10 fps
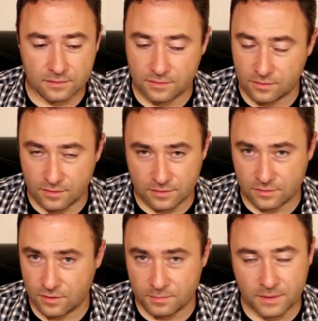
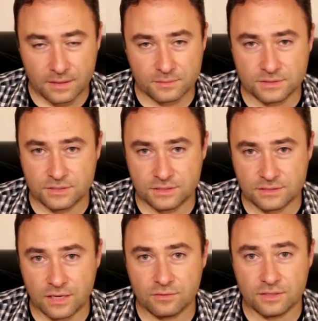There are plenty of
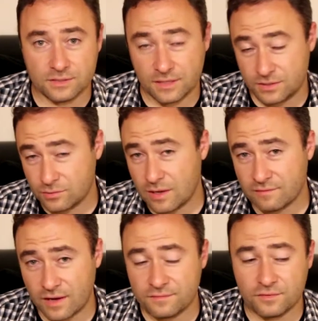machines out there that do
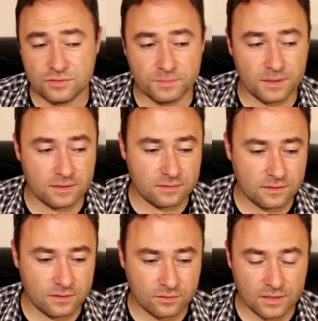have buy phones, but
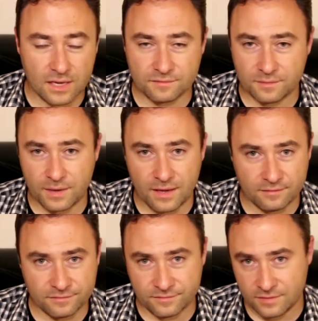a lot of them
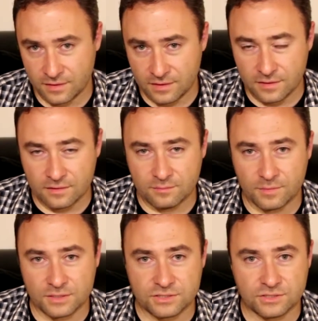have
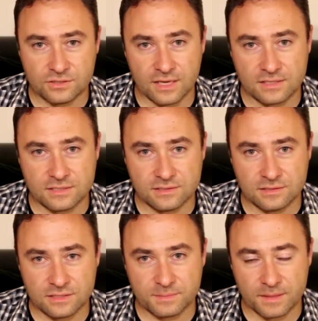much less
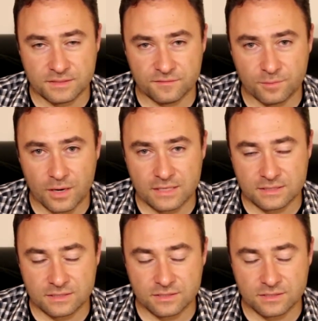expensive prizes.